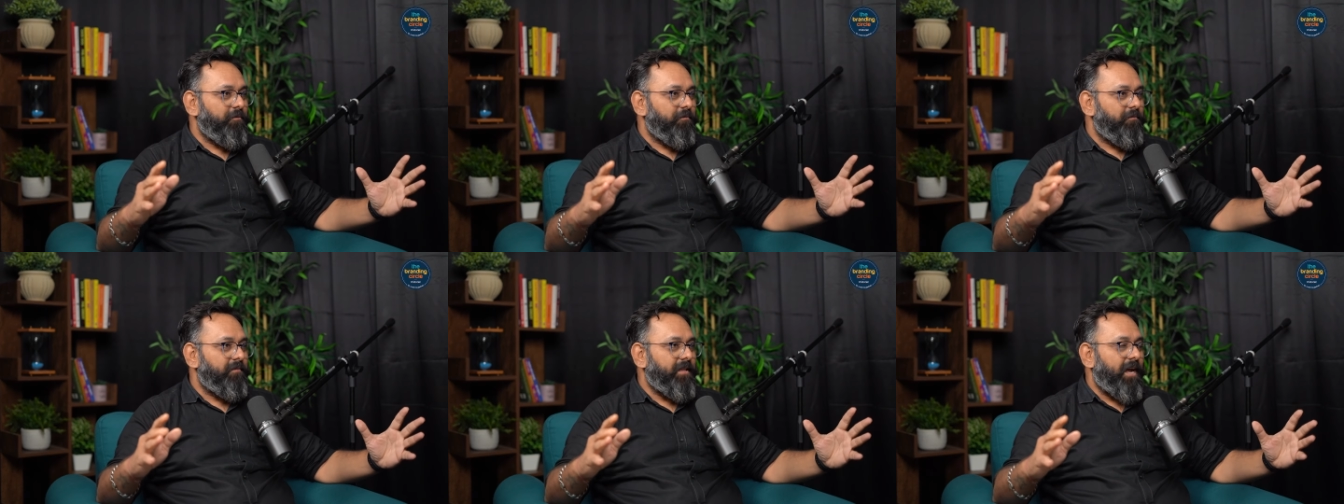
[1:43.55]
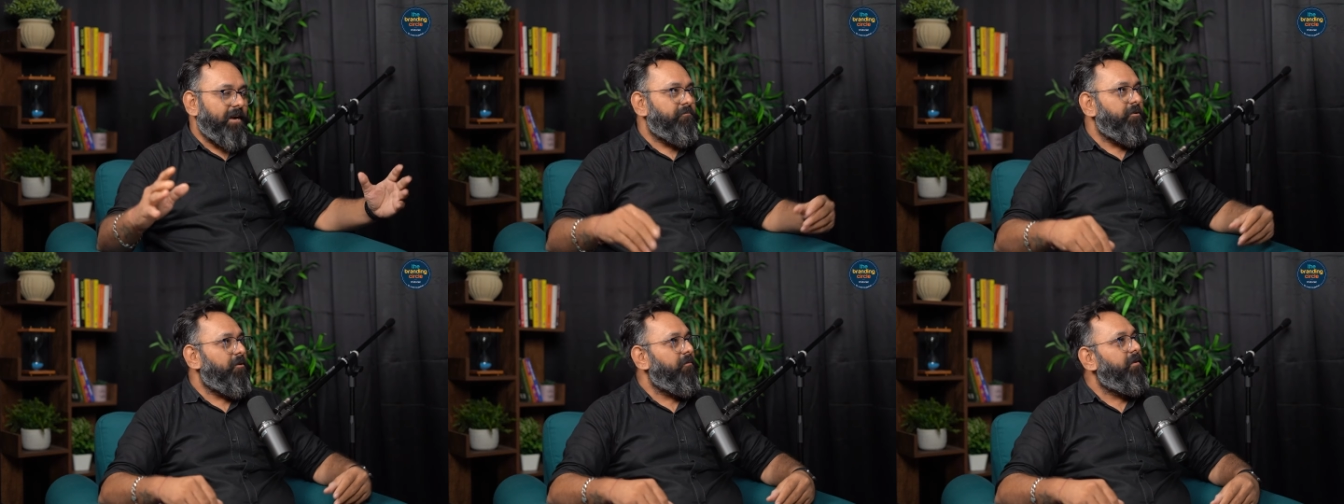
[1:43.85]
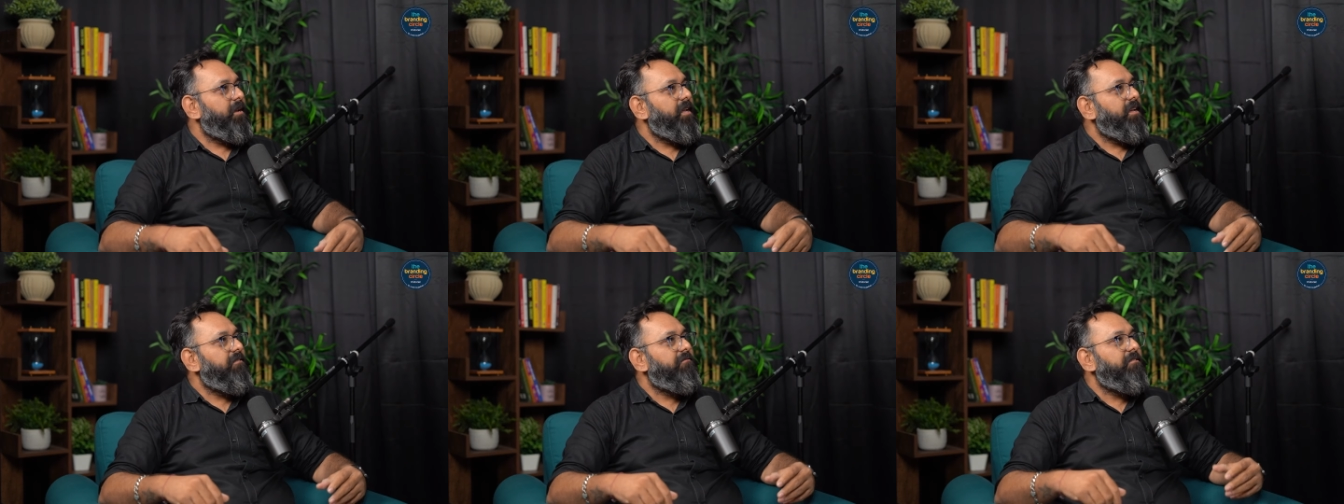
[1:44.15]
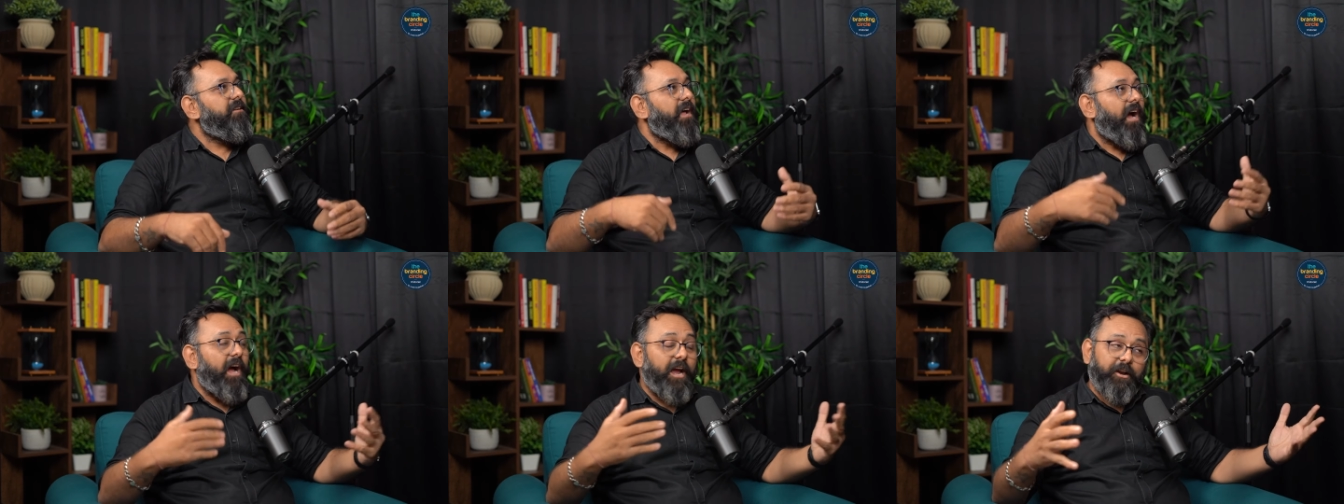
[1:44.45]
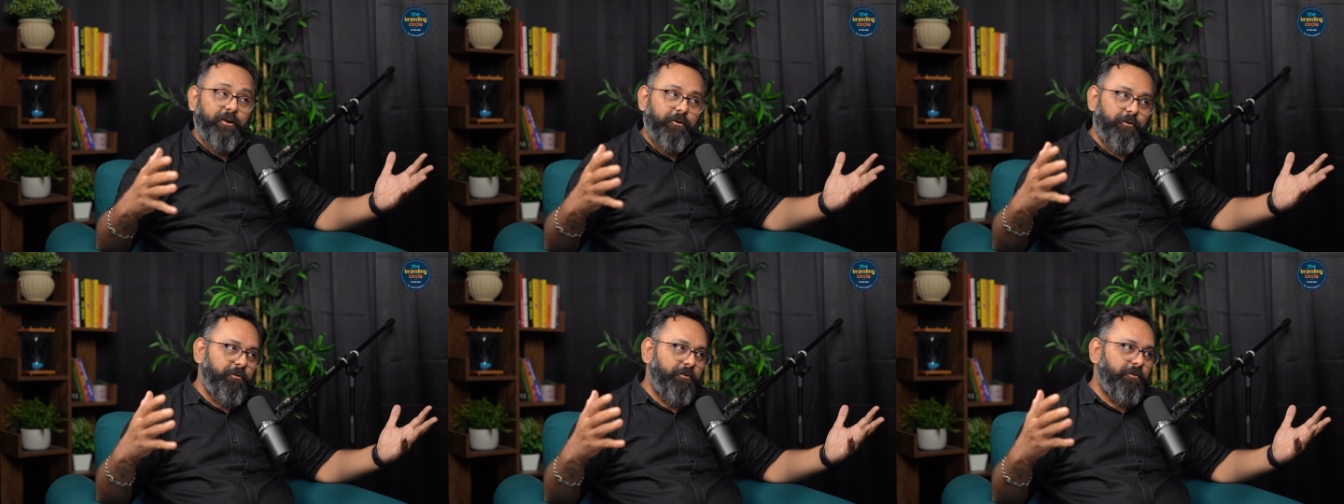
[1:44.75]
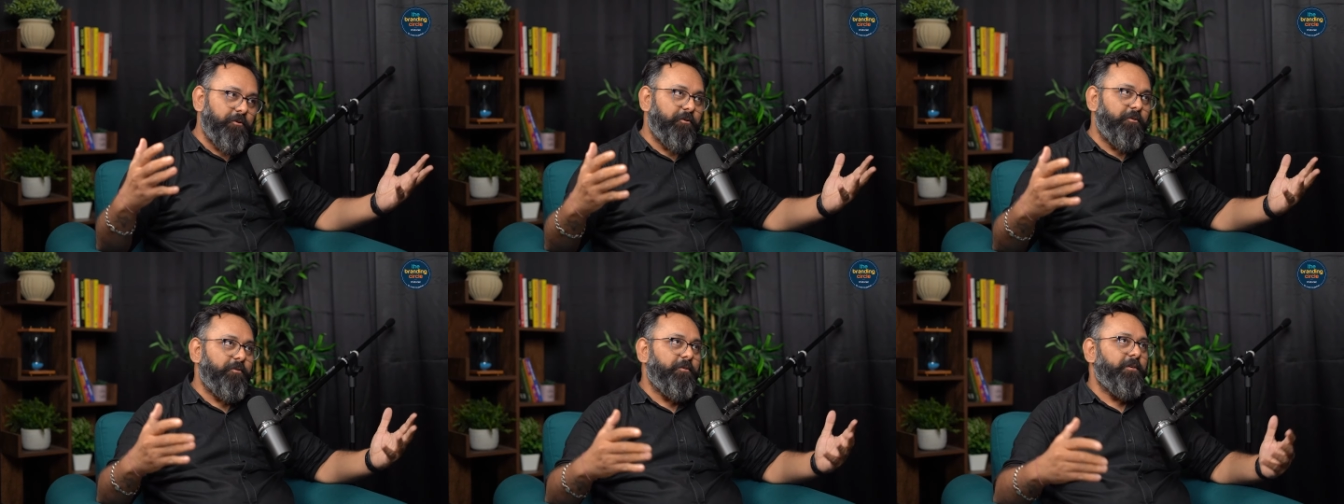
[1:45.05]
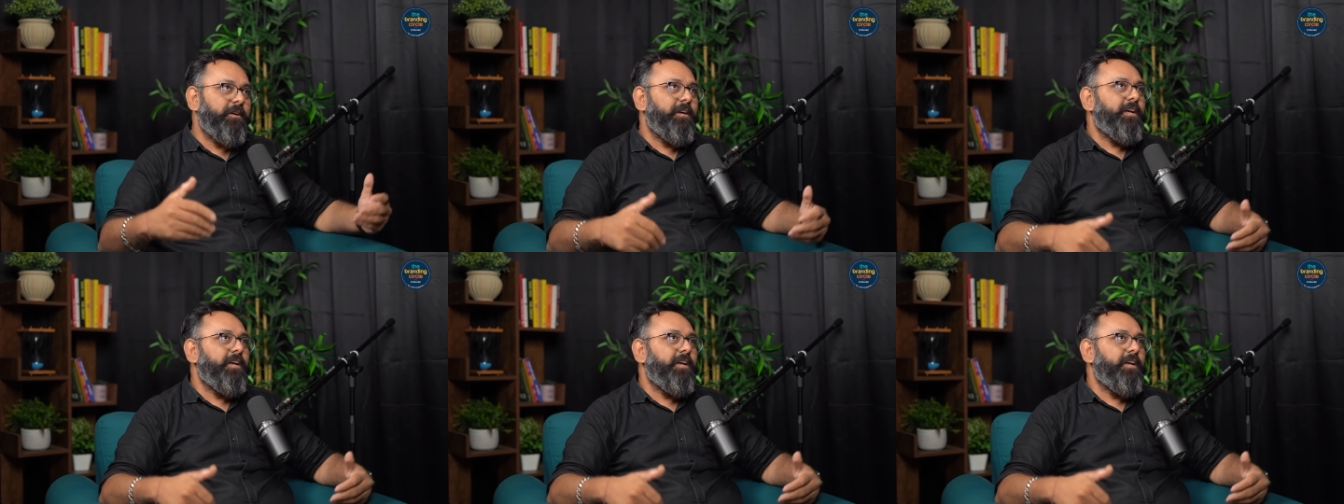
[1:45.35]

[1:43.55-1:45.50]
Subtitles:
that probably even I don't know